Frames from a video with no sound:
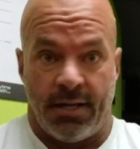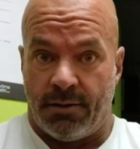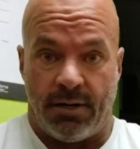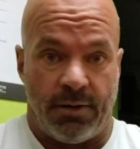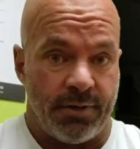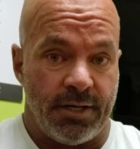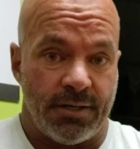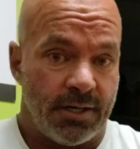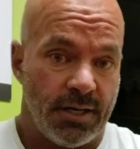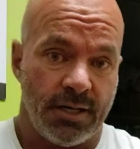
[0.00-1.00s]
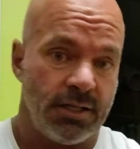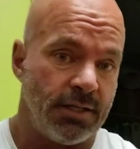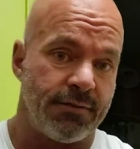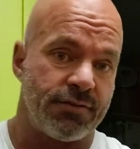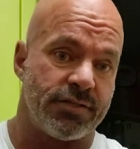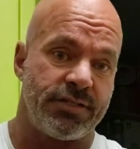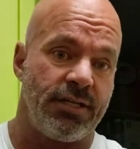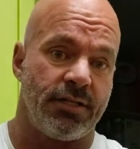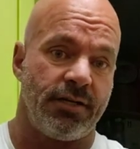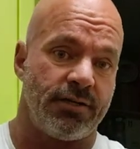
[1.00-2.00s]
well, we need to lift the
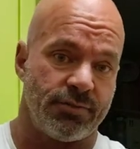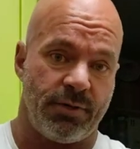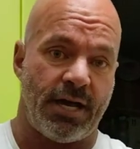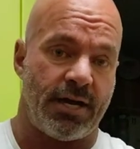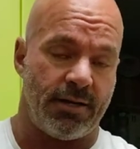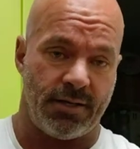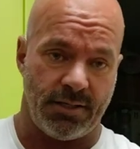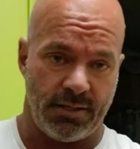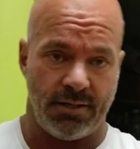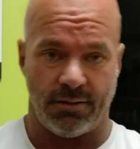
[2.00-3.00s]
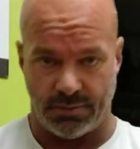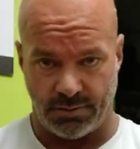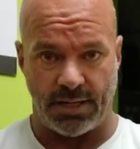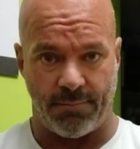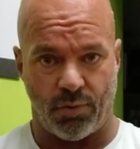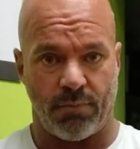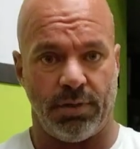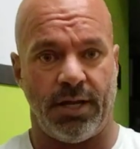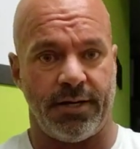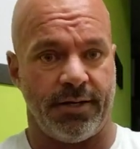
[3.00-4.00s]
ceiling because we got to let more
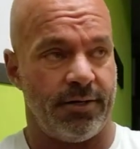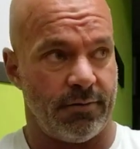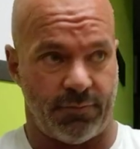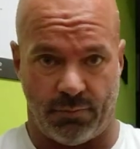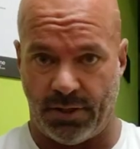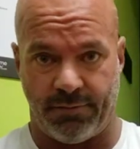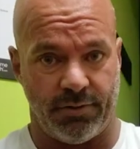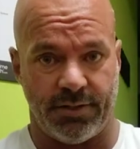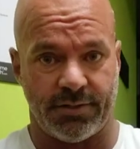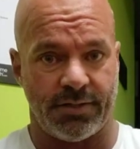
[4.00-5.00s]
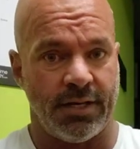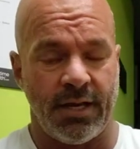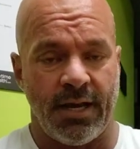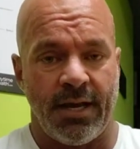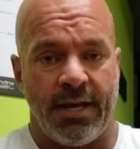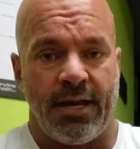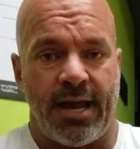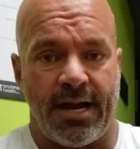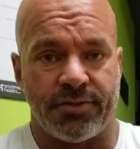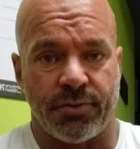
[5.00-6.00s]
blood in here for whatever this
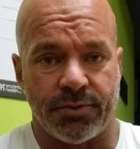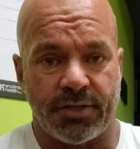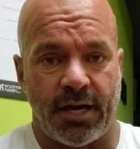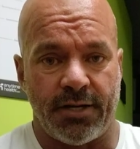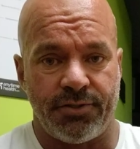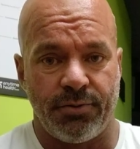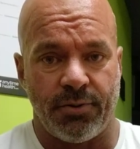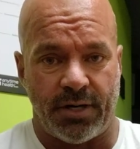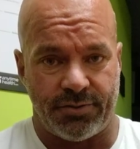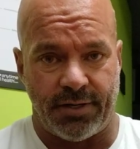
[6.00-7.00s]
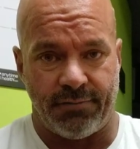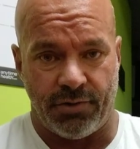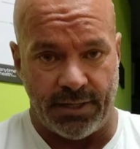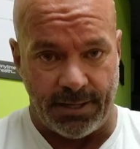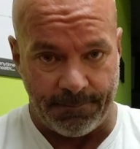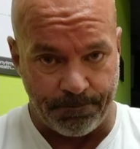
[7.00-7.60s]
asshole's got to do to us every day.